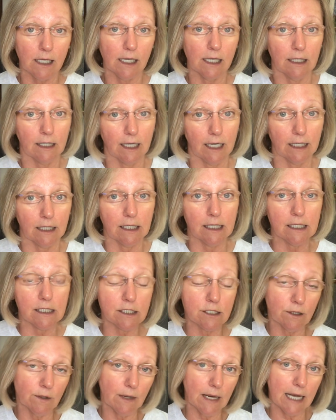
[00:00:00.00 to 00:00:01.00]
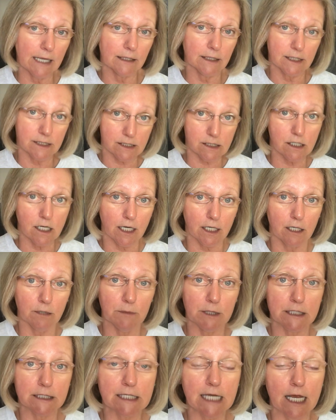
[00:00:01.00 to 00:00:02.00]
and I need to add this
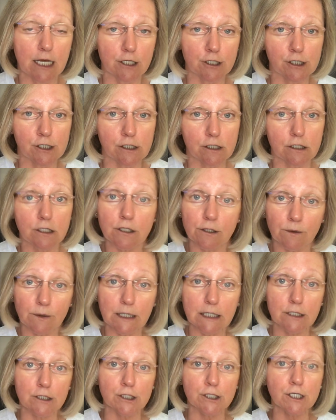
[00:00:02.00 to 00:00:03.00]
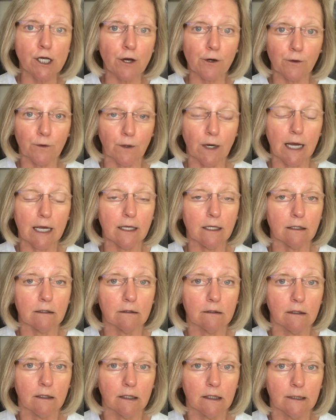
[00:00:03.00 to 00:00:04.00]
documentation to his show crate
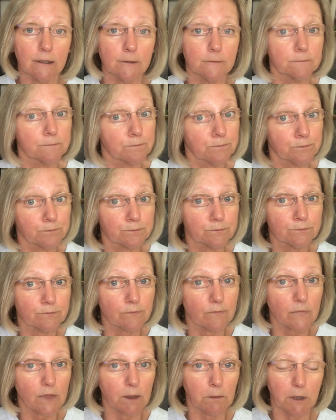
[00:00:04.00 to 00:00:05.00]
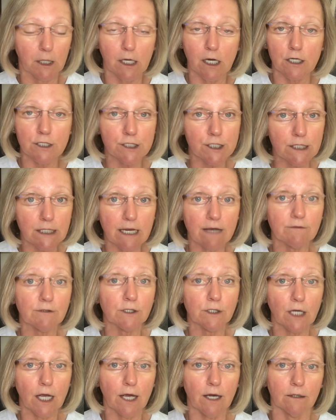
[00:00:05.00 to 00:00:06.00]
because you
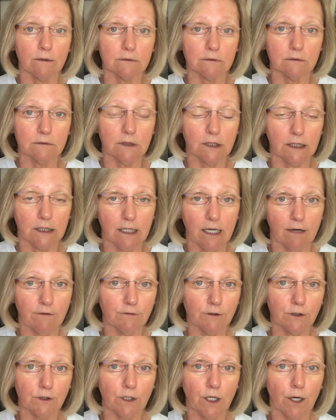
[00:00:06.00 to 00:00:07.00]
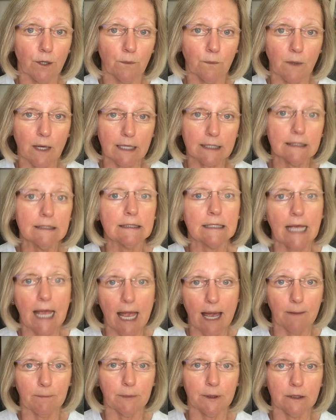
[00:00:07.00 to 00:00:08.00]
never know. You never know what can
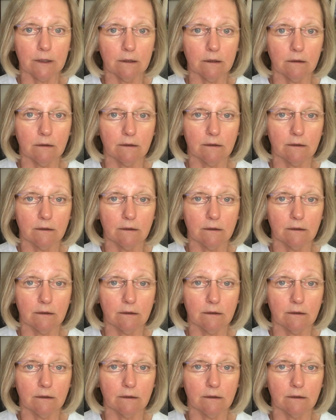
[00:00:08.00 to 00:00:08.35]
happen,